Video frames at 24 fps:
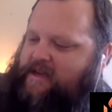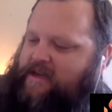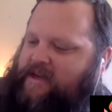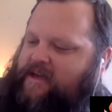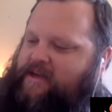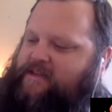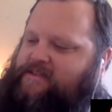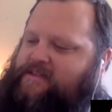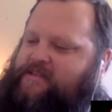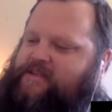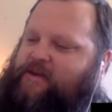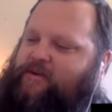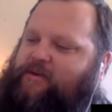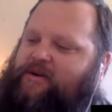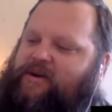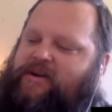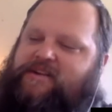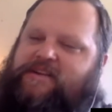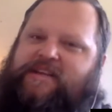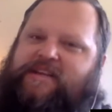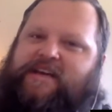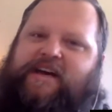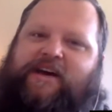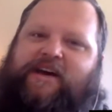and so
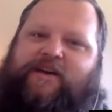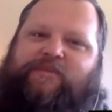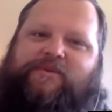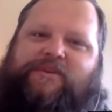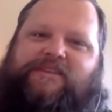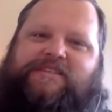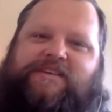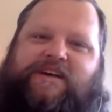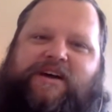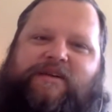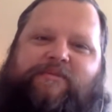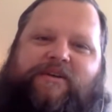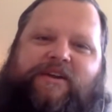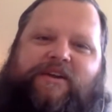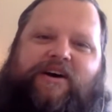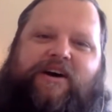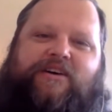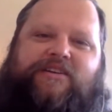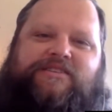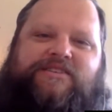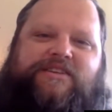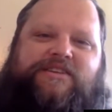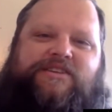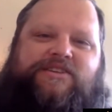on down. We can talk about
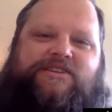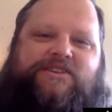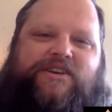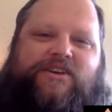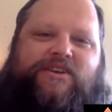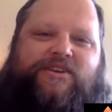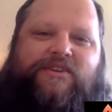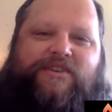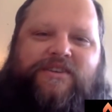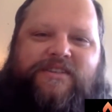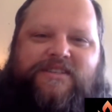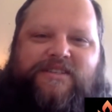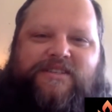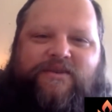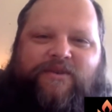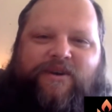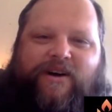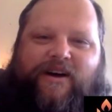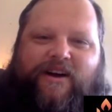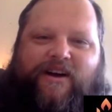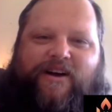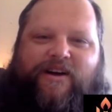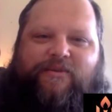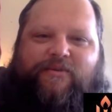Austin Children's
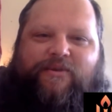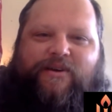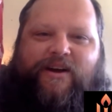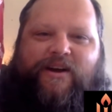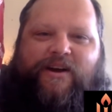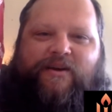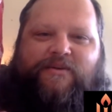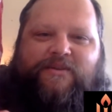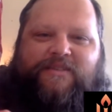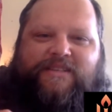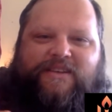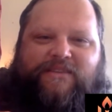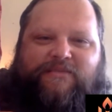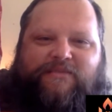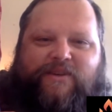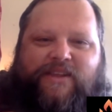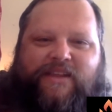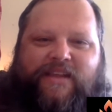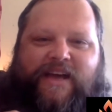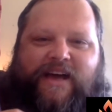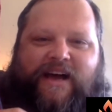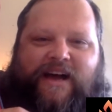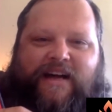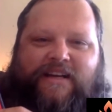Choir, where I was a
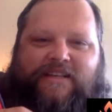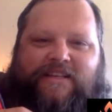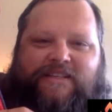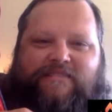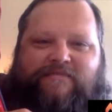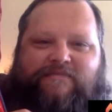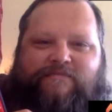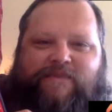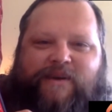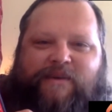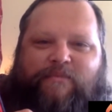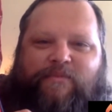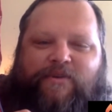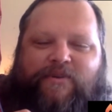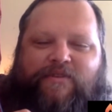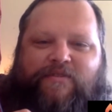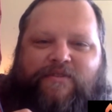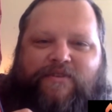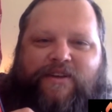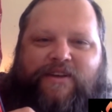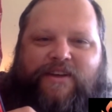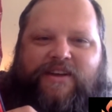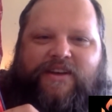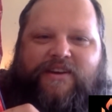really active member
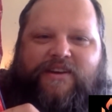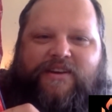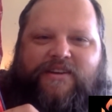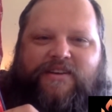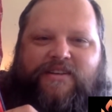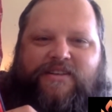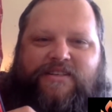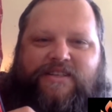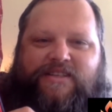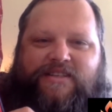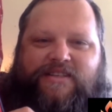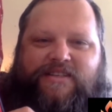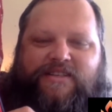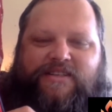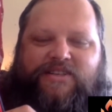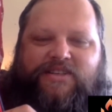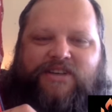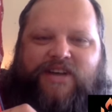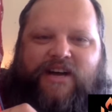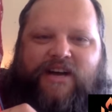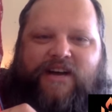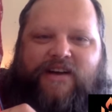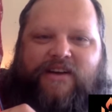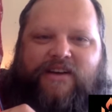for years as a
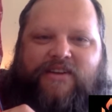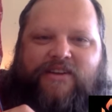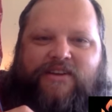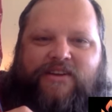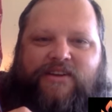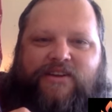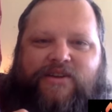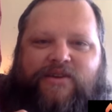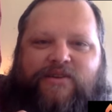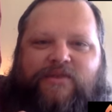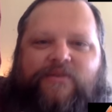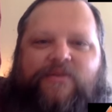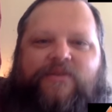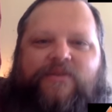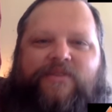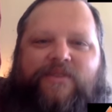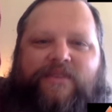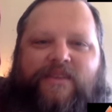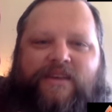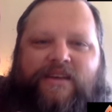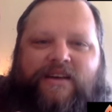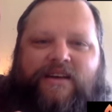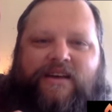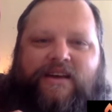child and youth.
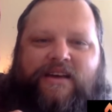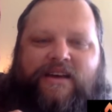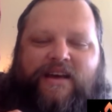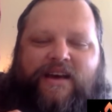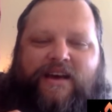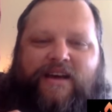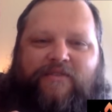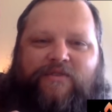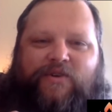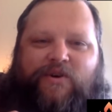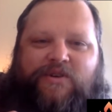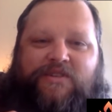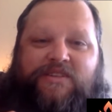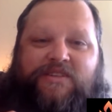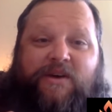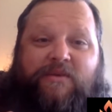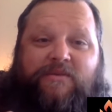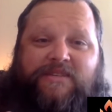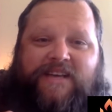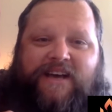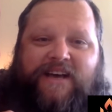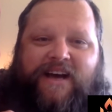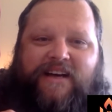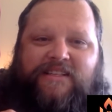And of course, I
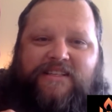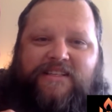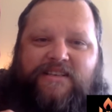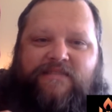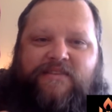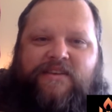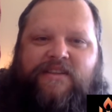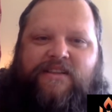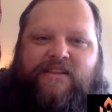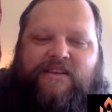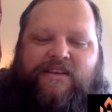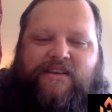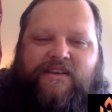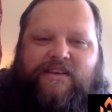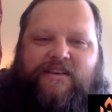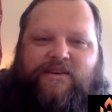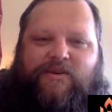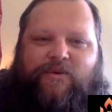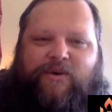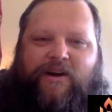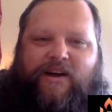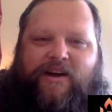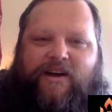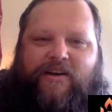was active in the
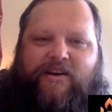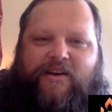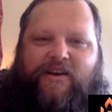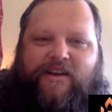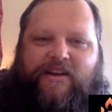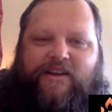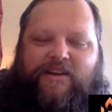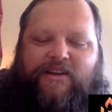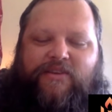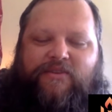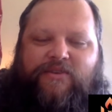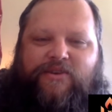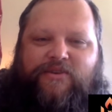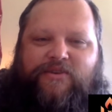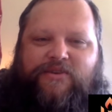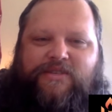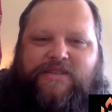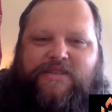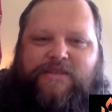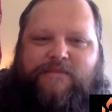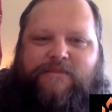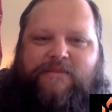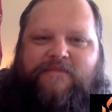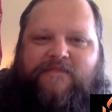choir at
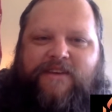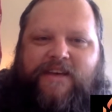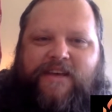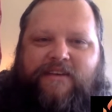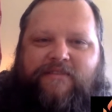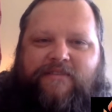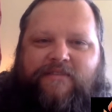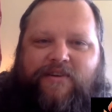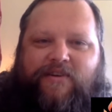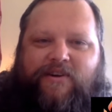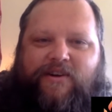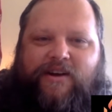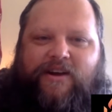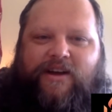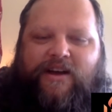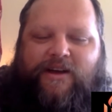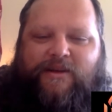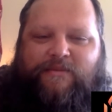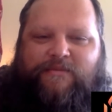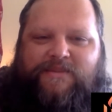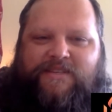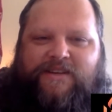UUCBV for um,